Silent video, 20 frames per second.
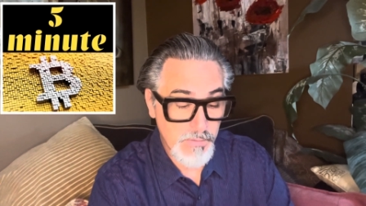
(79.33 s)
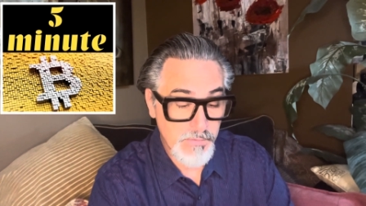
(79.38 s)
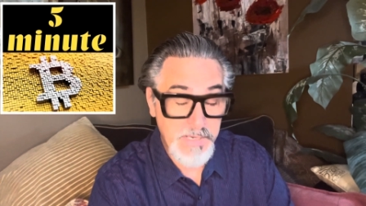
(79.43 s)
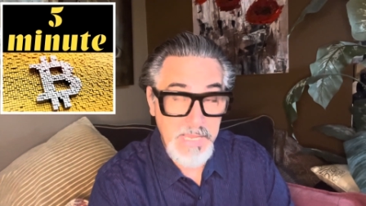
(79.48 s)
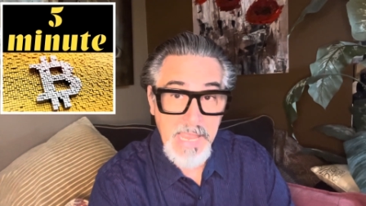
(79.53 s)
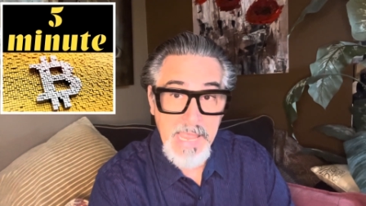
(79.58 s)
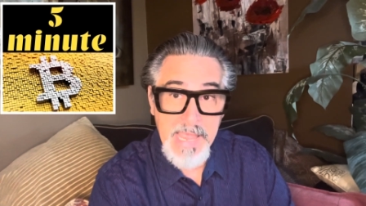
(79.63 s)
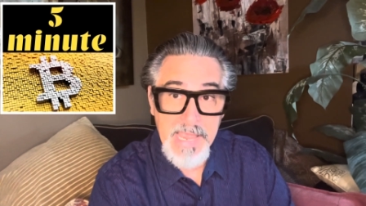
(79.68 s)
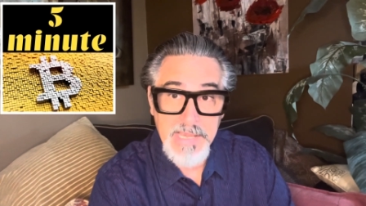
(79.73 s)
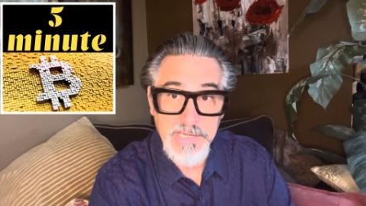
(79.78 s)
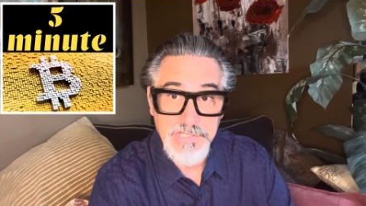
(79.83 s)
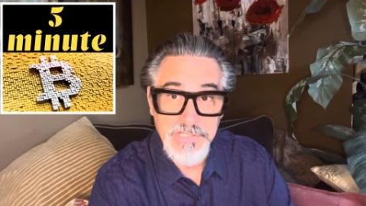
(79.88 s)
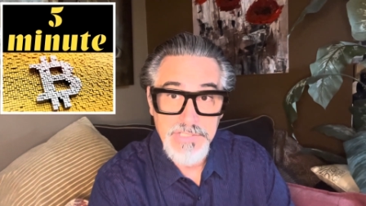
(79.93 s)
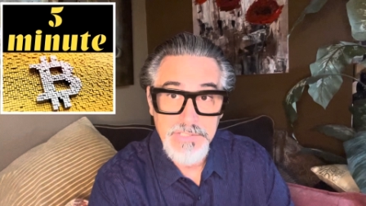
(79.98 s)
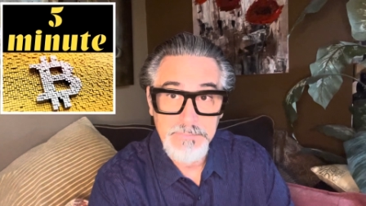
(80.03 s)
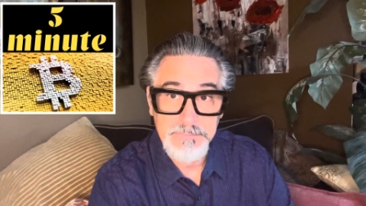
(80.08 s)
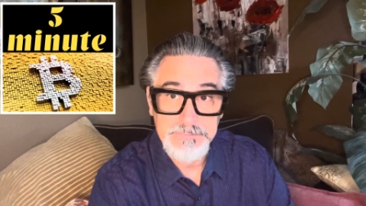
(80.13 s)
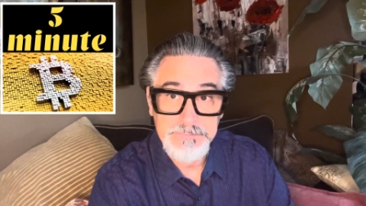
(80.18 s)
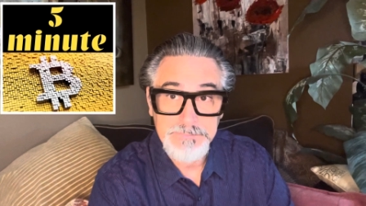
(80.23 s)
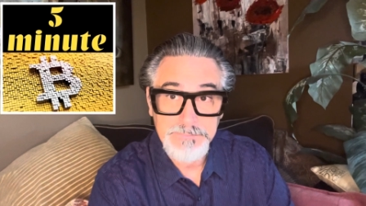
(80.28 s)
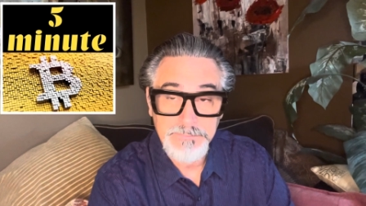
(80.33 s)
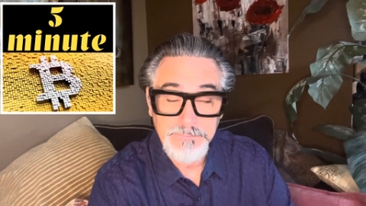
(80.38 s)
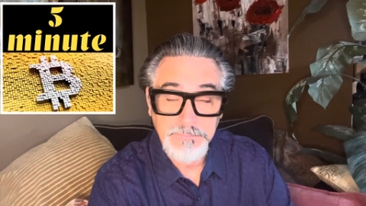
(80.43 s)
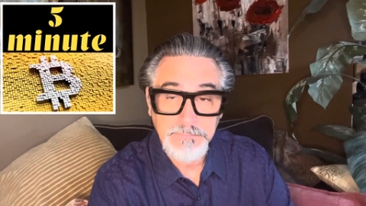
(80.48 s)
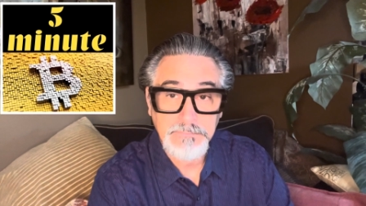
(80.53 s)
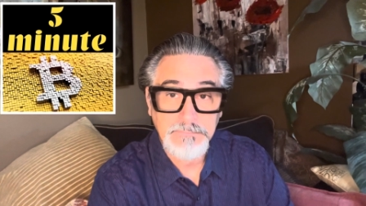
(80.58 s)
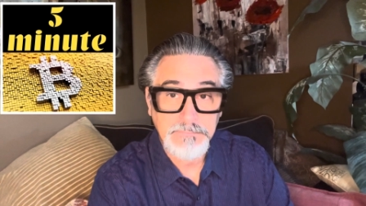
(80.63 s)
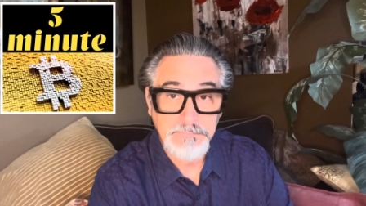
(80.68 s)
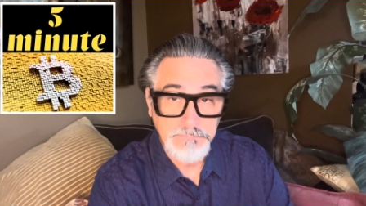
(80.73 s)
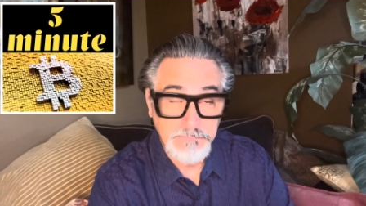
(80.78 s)
cash,
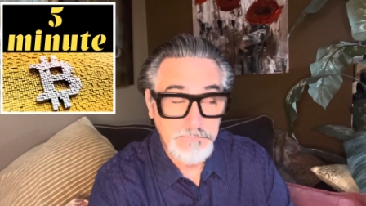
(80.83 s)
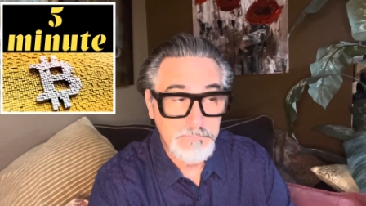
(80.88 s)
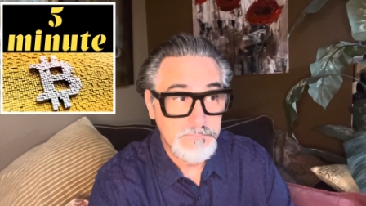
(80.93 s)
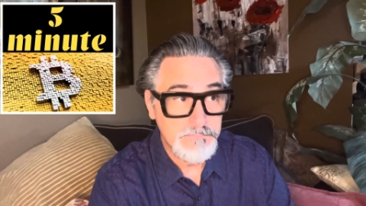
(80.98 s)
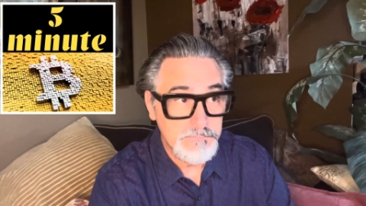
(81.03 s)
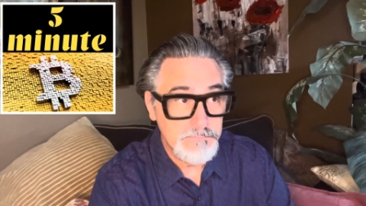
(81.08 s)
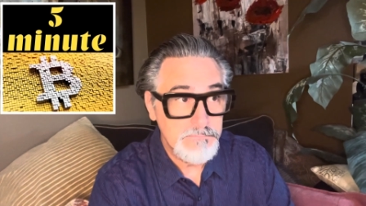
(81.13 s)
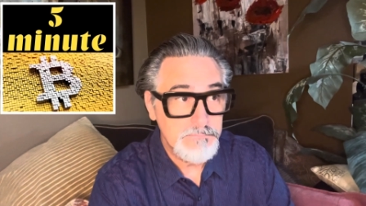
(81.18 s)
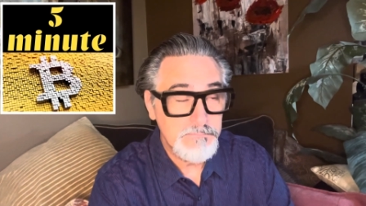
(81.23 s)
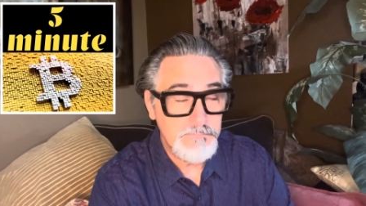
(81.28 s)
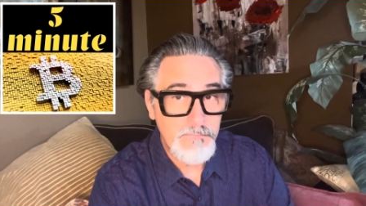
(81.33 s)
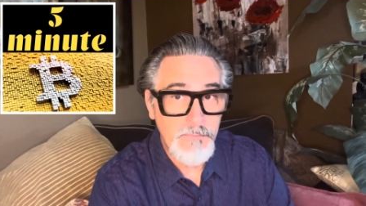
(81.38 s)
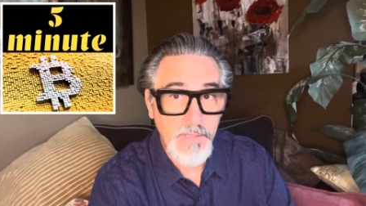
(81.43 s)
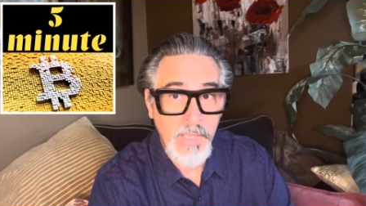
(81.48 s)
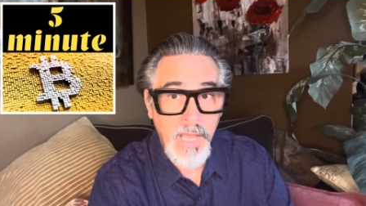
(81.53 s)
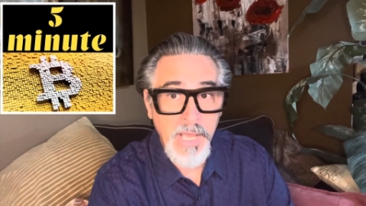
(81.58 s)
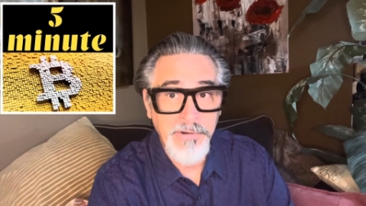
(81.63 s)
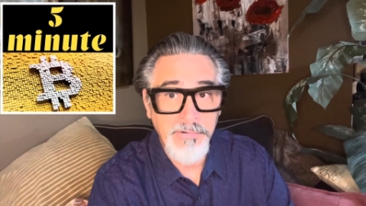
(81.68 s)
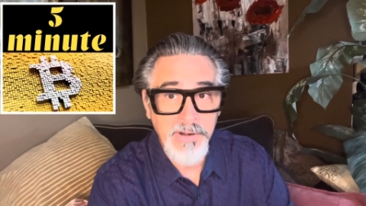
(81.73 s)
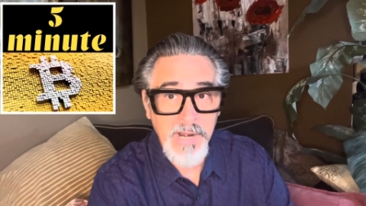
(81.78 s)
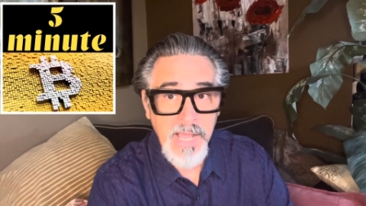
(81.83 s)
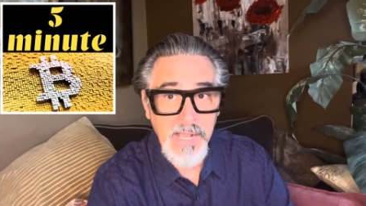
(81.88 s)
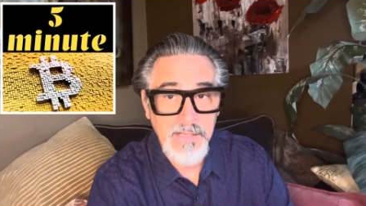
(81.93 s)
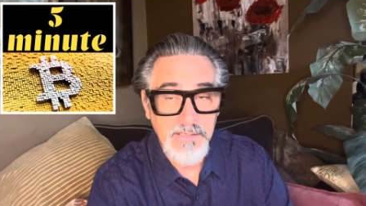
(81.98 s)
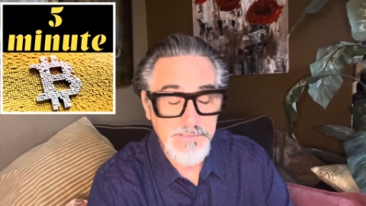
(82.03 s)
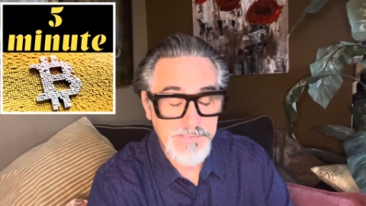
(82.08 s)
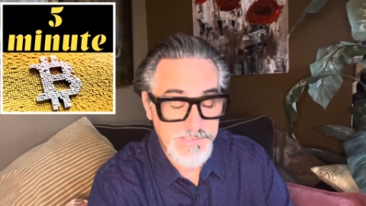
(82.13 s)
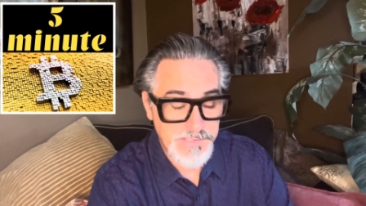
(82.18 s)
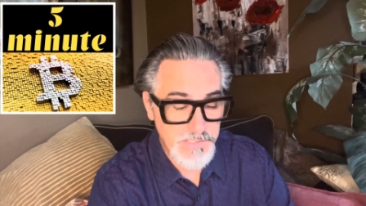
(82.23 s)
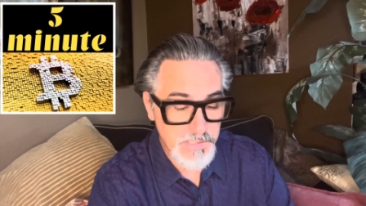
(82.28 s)

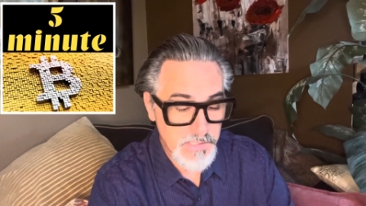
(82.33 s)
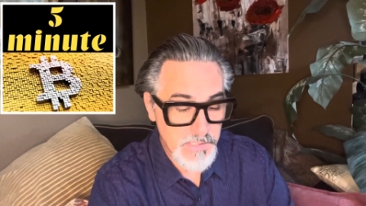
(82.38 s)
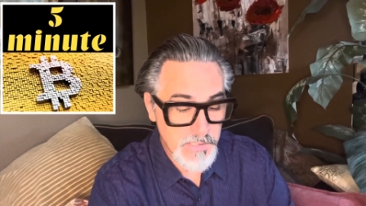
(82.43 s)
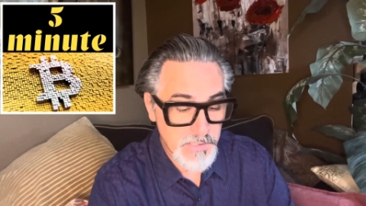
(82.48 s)
$100.